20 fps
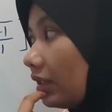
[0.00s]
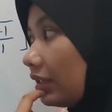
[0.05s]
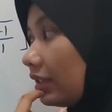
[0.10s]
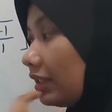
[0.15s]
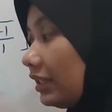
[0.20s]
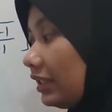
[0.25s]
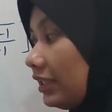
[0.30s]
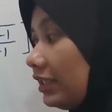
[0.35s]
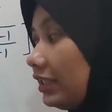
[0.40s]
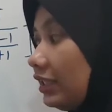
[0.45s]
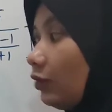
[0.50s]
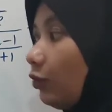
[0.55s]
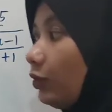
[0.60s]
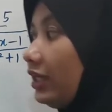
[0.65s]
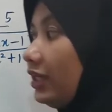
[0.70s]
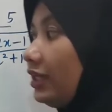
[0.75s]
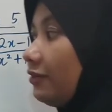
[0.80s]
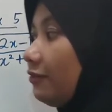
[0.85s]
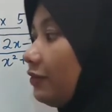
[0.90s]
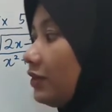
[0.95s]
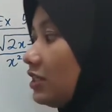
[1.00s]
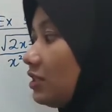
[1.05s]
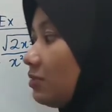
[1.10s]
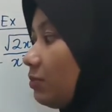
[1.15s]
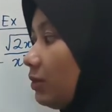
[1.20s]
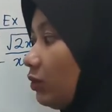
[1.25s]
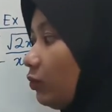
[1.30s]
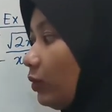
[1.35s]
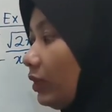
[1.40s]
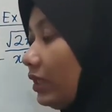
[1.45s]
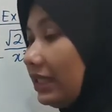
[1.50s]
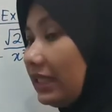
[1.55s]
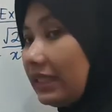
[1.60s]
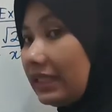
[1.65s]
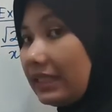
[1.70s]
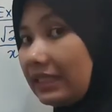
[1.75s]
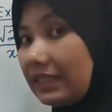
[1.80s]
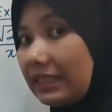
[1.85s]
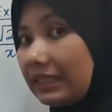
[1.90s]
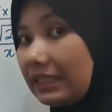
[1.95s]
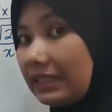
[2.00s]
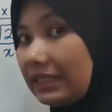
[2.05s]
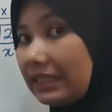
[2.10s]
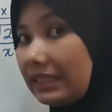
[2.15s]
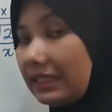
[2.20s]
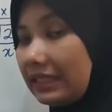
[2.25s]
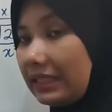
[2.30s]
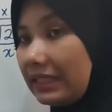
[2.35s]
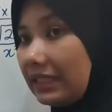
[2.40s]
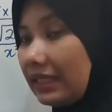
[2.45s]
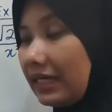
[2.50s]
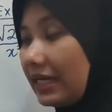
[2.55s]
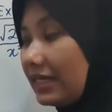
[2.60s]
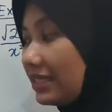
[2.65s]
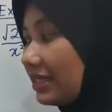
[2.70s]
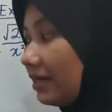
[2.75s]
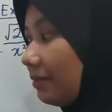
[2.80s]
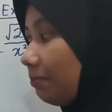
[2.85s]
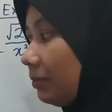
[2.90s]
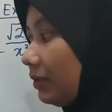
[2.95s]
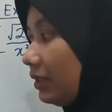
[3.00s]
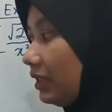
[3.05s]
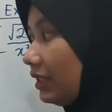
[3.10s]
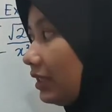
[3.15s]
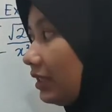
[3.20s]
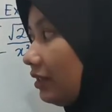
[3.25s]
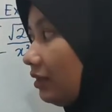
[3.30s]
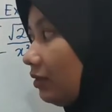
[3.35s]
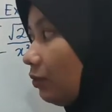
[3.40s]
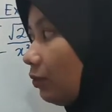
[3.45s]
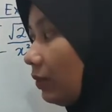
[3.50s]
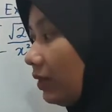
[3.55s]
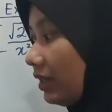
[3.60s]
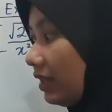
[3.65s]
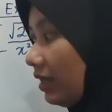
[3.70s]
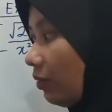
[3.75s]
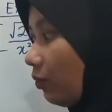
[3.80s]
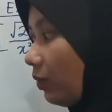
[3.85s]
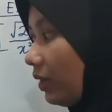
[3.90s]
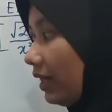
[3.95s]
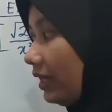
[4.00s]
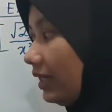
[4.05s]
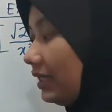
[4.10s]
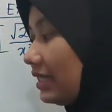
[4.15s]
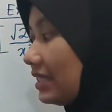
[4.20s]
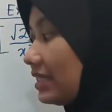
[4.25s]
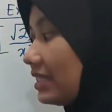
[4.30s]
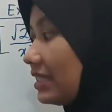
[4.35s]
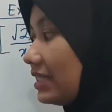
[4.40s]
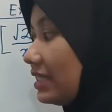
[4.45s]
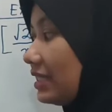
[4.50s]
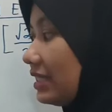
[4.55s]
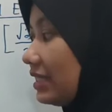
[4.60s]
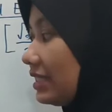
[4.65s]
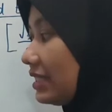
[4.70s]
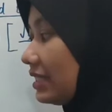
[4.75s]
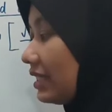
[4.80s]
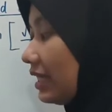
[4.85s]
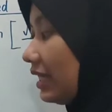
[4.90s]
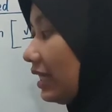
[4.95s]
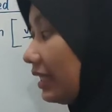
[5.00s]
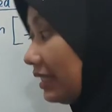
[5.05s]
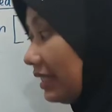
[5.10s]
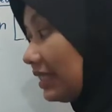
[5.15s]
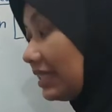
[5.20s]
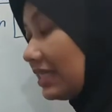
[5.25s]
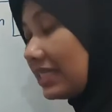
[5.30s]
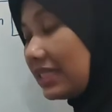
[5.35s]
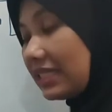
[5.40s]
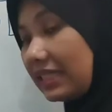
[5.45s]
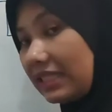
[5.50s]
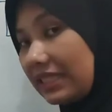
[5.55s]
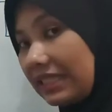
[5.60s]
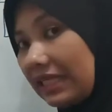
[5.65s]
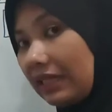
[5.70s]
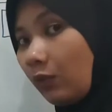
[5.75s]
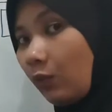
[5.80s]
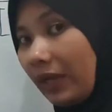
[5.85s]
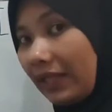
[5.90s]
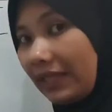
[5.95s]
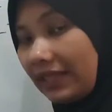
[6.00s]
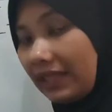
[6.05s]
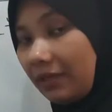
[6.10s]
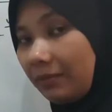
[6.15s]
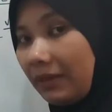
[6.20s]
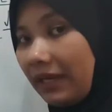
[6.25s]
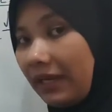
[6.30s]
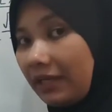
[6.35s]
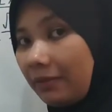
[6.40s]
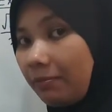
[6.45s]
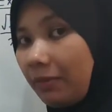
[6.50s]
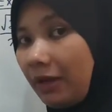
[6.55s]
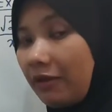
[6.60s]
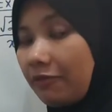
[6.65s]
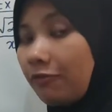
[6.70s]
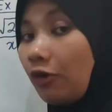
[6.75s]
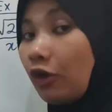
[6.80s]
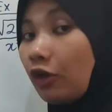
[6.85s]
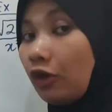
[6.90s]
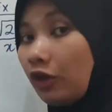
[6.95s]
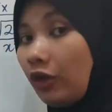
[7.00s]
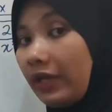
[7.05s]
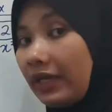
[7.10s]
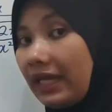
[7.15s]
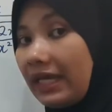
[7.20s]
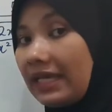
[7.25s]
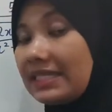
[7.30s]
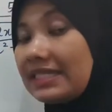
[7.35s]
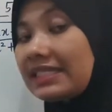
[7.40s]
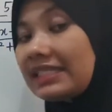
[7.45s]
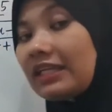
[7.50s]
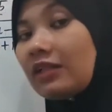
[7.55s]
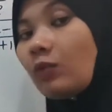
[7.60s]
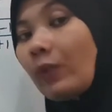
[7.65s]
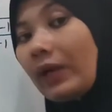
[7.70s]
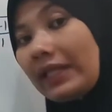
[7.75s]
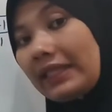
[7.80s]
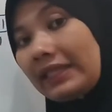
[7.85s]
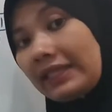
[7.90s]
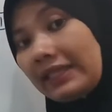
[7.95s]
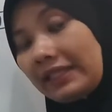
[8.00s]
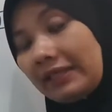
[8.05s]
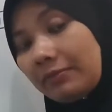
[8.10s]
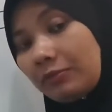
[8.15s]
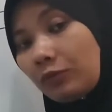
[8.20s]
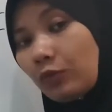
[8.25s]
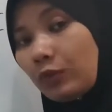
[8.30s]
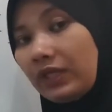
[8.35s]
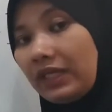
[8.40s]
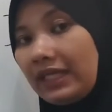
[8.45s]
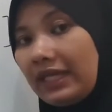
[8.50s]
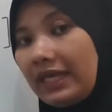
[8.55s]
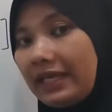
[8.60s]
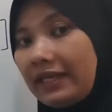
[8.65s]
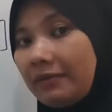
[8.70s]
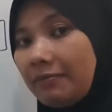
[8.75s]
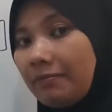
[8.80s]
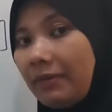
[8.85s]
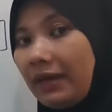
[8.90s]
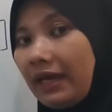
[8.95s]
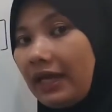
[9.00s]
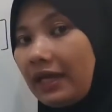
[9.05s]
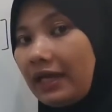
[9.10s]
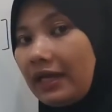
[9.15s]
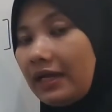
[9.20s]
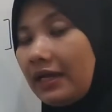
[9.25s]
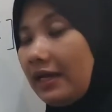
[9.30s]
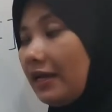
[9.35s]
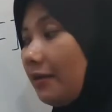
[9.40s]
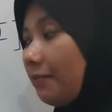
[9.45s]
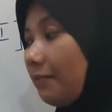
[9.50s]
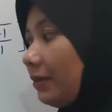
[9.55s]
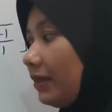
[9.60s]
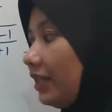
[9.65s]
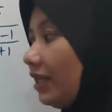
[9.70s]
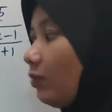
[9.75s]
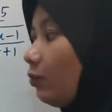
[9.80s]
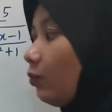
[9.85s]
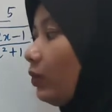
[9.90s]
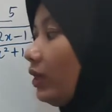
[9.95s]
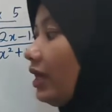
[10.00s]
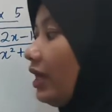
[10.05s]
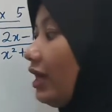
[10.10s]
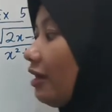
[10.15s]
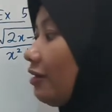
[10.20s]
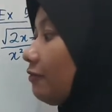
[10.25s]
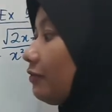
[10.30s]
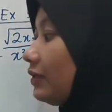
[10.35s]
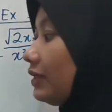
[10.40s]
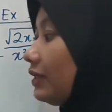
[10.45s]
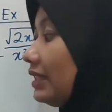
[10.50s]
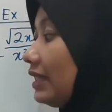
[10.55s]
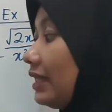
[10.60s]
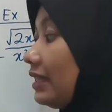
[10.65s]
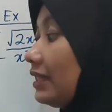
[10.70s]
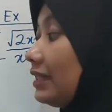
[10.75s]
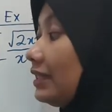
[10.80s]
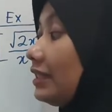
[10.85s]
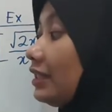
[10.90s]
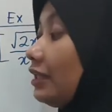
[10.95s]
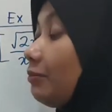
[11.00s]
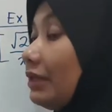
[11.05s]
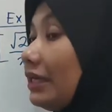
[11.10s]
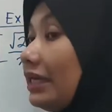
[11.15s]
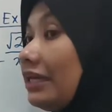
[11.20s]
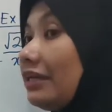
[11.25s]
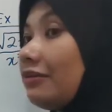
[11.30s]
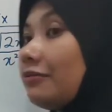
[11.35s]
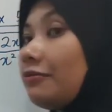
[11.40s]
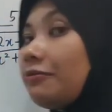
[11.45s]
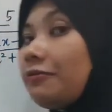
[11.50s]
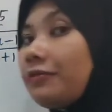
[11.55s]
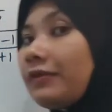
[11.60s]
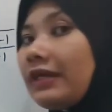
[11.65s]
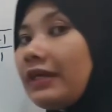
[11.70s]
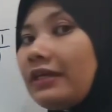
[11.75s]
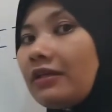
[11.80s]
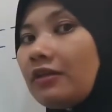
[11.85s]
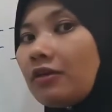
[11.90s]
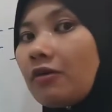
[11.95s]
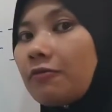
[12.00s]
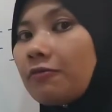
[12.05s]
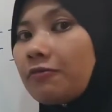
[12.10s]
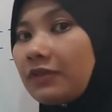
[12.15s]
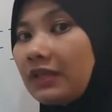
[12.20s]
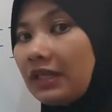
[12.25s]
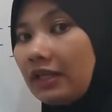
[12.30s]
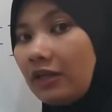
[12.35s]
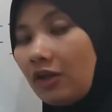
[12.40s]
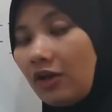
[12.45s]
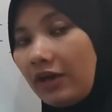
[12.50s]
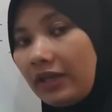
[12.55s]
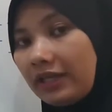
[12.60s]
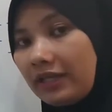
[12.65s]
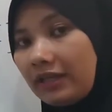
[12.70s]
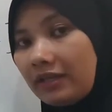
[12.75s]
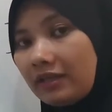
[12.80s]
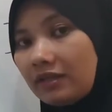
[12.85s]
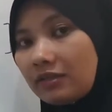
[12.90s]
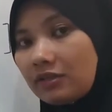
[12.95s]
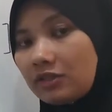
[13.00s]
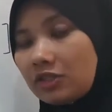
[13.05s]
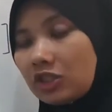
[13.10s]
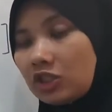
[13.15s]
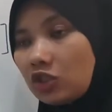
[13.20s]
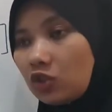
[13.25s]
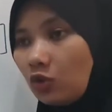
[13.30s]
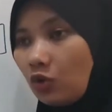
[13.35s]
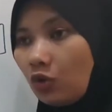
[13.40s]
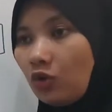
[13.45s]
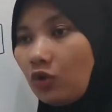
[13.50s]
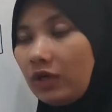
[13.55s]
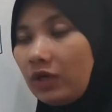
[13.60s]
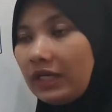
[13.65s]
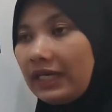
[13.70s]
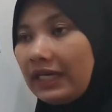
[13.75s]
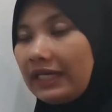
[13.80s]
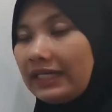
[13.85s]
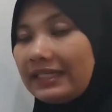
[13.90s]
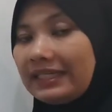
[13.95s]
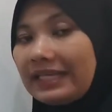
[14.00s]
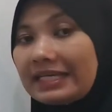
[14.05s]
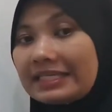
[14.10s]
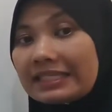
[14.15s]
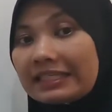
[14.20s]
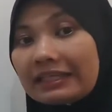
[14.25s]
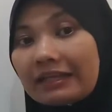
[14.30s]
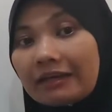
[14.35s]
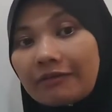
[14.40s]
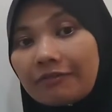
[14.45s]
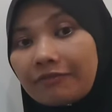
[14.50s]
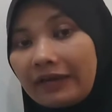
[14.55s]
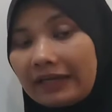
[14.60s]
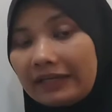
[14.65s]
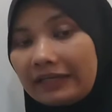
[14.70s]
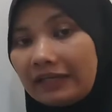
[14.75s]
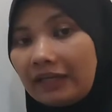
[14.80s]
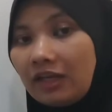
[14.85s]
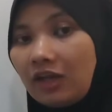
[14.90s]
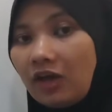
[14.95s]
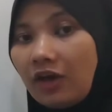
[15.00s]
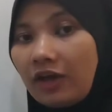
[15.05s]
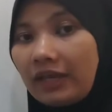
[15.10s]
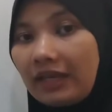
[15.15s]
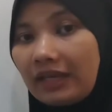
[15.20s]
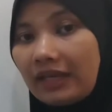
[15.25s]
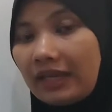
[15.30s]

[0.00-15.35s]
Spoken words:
the only difference between the third example here with that one is just, this is still one term at the back for ln, still one term only at the back. But then we have another term in front of the ln, so it doesn't affect the ln.